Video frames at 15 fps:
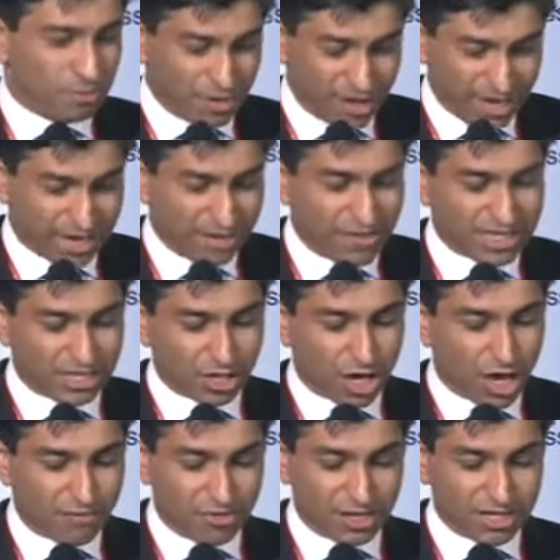to bring investor
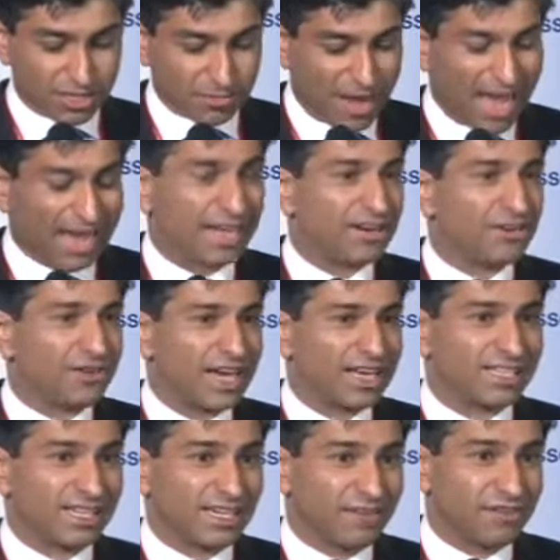confidence back and
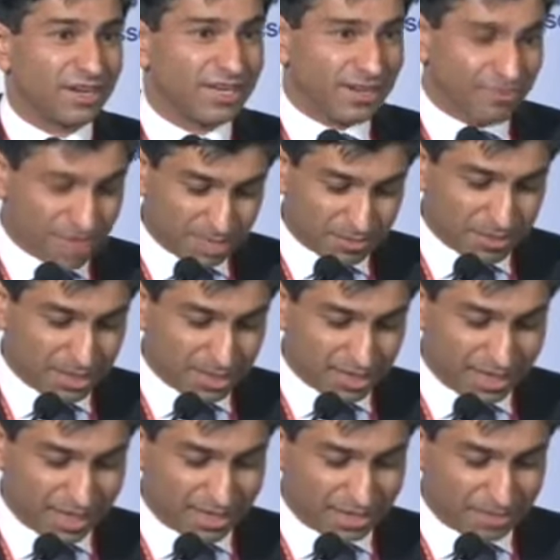attract significant investment in the
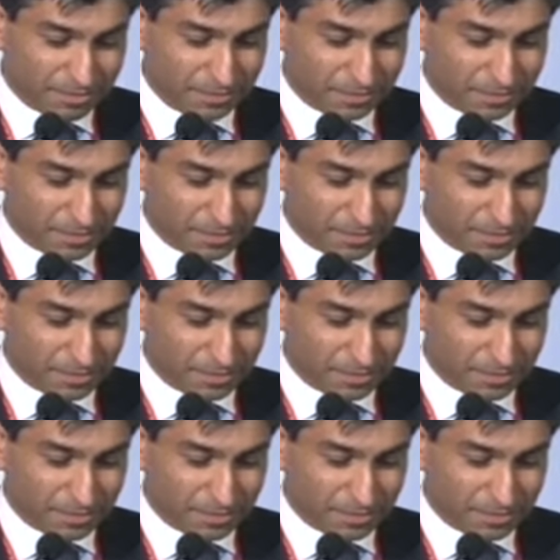sector.